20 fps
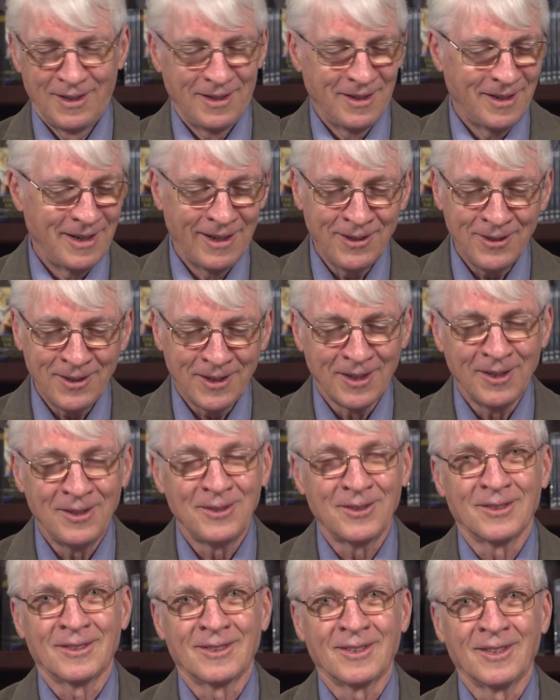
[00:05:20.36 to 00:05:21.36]

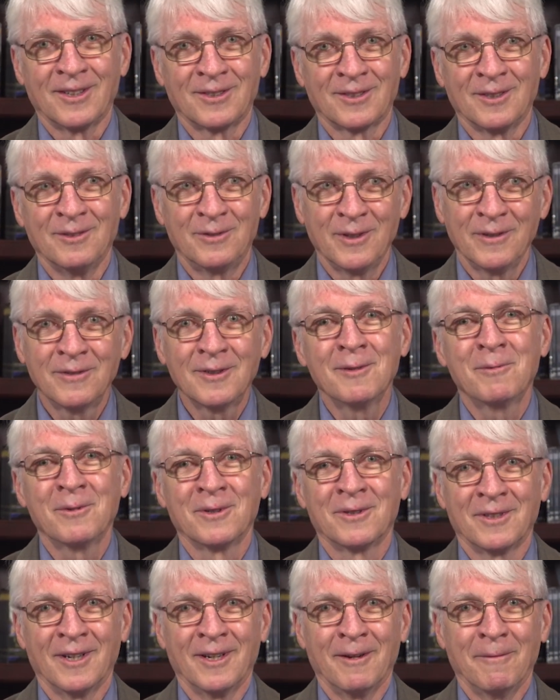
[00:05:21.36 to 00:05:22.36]
Nowadays, it's less than
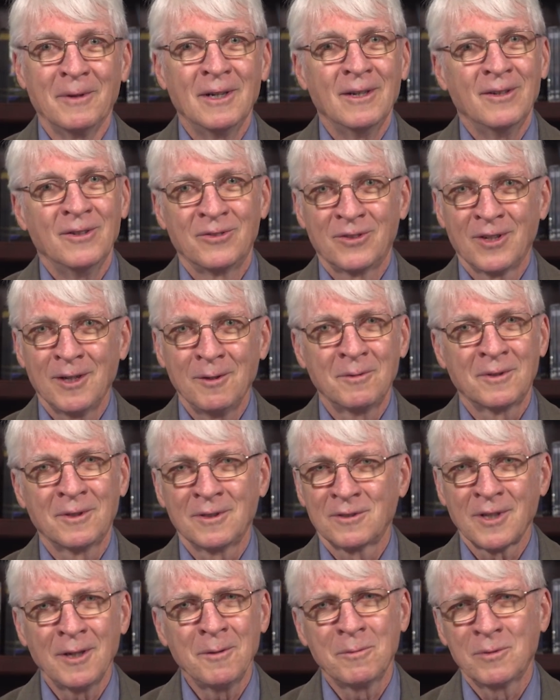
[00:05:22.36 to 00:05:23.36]
50%. Same
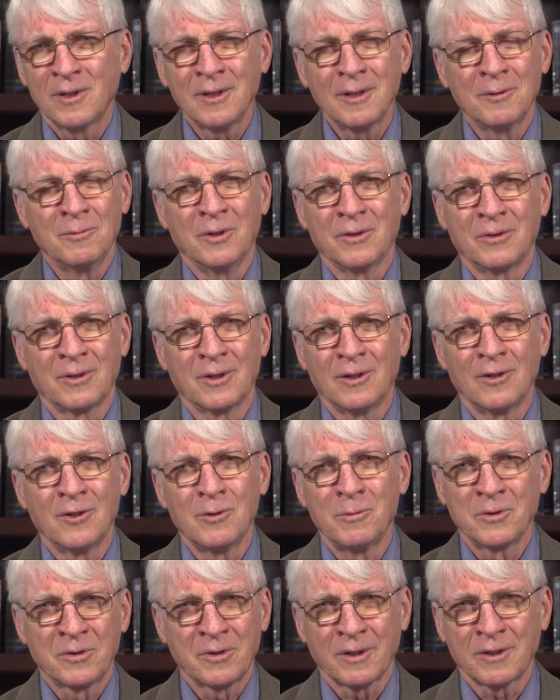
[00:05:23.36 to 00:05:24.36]
thing with
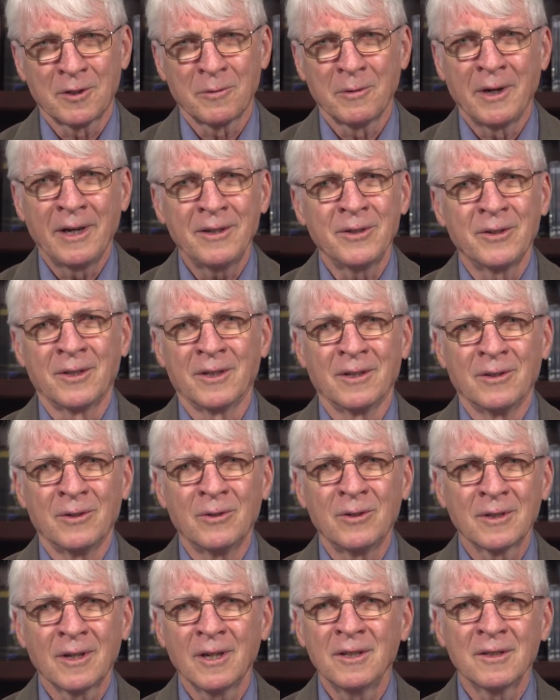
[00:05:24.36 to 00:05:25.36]
homosexuality and
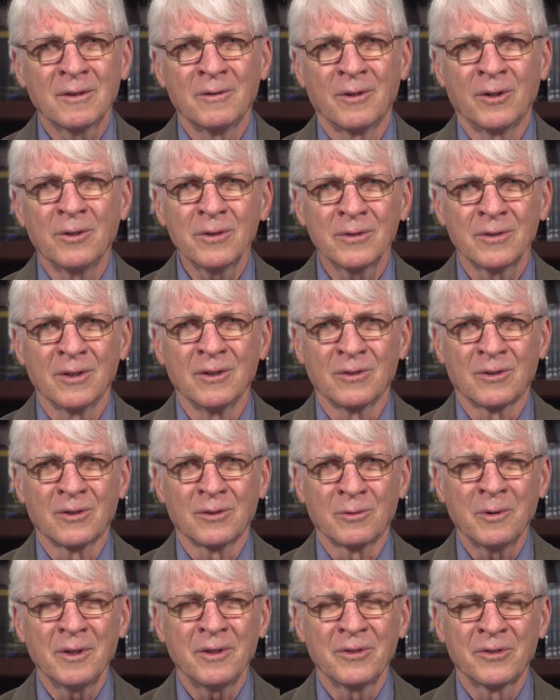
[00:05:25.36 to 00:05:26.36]
all kinds of other things
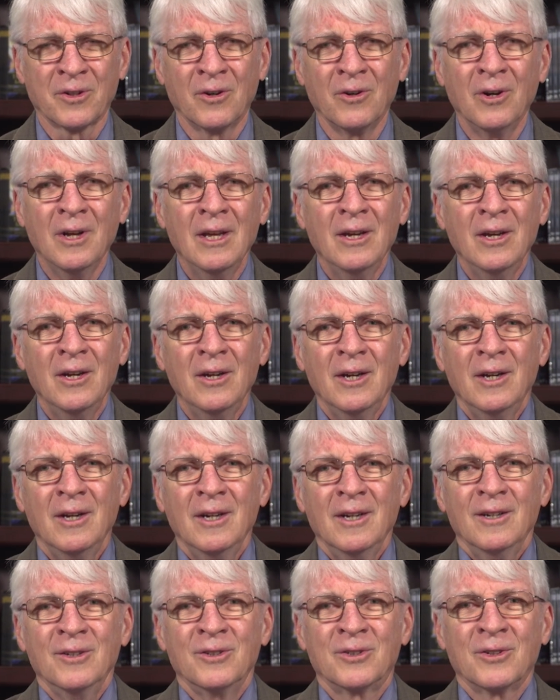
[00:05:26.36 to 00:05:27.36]
as well. So
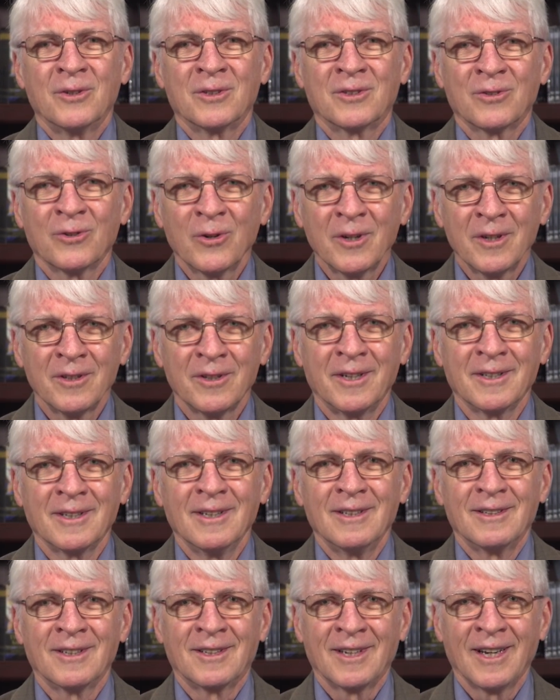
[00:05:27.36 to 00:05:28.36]
it's sort of
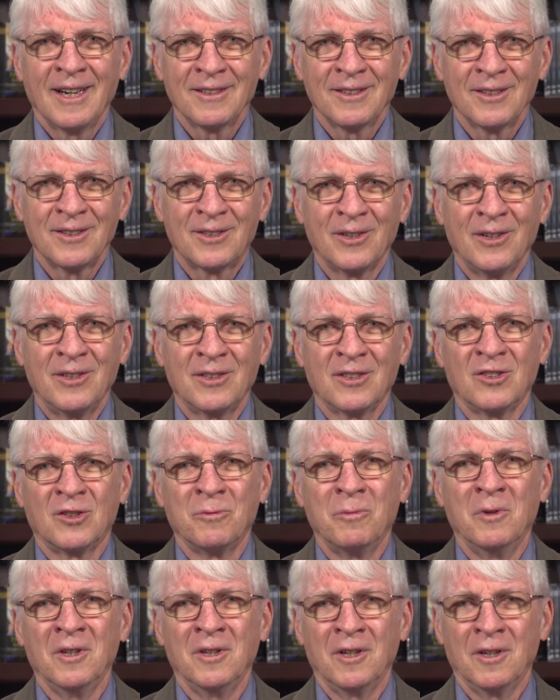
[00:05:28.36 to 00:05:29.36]
like the Catholic Church is
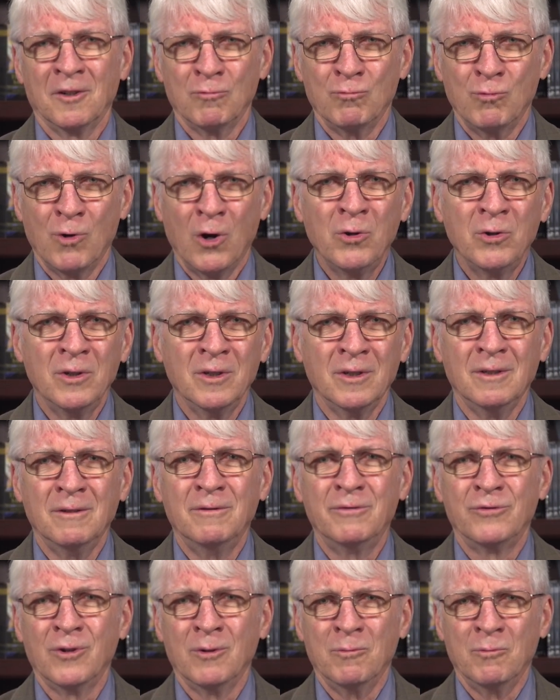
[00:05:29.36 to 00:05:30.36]
being eroded
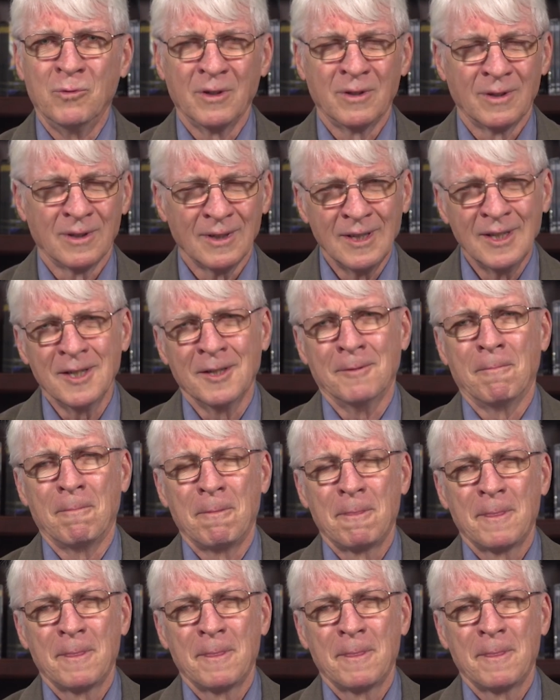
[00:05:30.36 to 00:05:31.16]
from within.